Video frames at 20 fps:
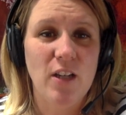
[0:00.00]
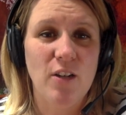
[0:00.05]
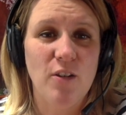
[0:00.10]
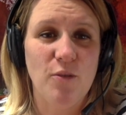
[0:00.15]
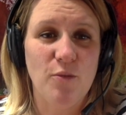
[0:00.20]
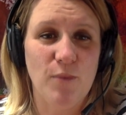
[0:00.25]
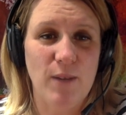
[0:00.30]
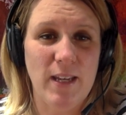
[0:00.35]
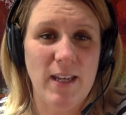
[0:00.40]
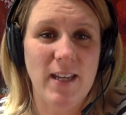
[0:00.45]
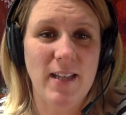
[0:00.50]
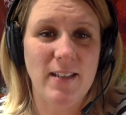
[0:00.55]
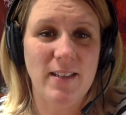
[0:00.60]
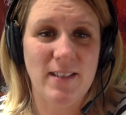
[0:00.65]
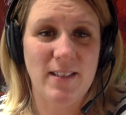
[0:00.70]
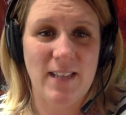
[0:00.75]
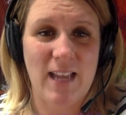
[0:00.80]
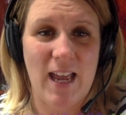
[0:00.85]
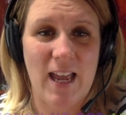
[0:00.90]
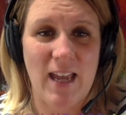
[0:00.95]
we can
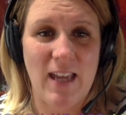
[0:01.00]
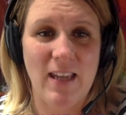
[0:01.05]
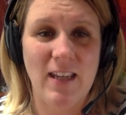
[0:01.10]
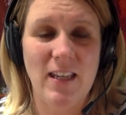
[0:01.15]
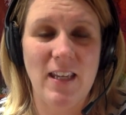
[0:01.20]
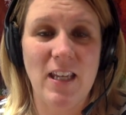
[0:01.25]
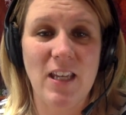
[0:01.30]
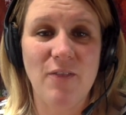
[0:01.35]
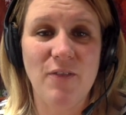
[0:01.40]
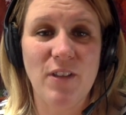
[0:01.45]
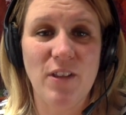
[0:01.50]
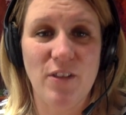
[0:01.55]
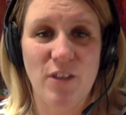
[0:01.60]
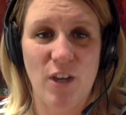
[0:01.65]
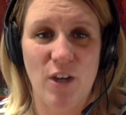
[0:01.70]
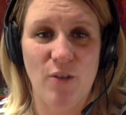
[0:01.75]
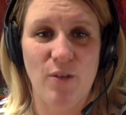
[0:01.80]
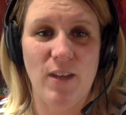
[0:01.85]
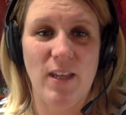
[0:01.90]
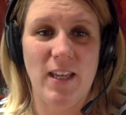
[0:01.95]
say even
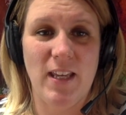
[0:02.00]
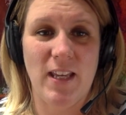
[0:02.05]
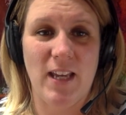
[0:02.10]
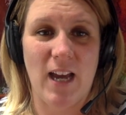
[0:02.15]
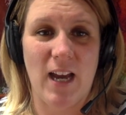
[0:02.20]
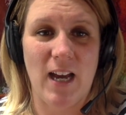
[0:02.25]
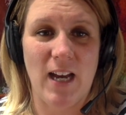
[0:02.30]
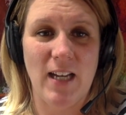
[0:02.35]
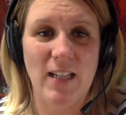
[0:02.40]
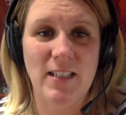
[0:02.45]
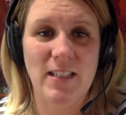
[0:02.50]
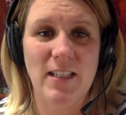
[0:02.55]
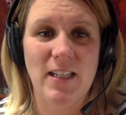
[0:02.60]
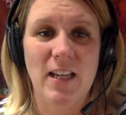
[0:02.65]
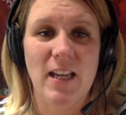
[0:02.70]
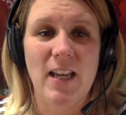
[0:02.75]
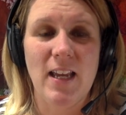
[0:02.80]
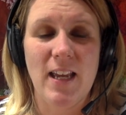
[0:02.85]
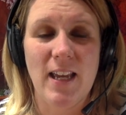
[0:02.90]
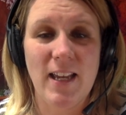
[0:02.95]
though he got
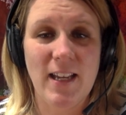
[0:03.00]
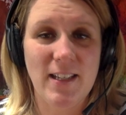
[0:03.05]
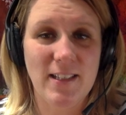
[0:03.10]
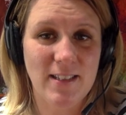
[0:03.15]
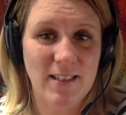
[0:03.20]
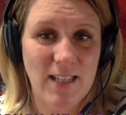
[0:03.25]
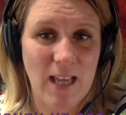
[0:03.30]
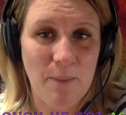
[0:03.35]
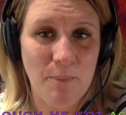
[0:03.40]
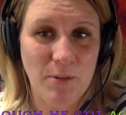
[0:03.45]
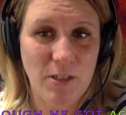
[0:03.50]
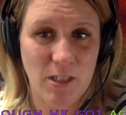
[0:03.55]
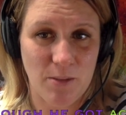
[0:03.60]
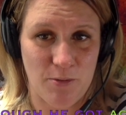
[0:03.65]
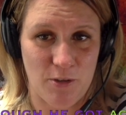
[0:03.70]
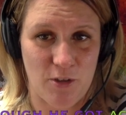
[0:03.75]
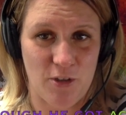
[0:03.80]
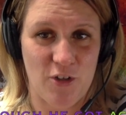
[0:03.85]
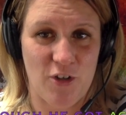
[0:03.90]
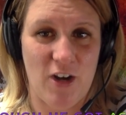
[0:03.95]

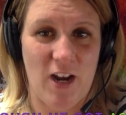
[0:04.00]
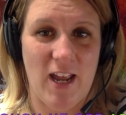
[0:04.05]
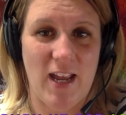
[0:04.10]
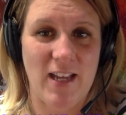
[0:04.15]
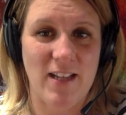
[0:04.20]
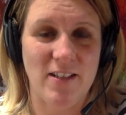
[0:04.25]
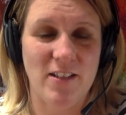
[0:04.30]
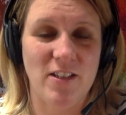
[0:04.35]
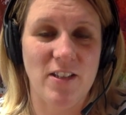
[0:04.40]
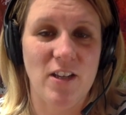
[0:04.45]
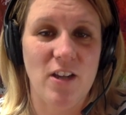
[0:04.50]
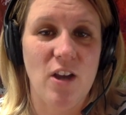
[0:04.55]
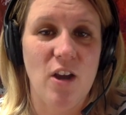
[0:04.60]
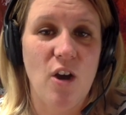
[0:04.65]
acceptable grades,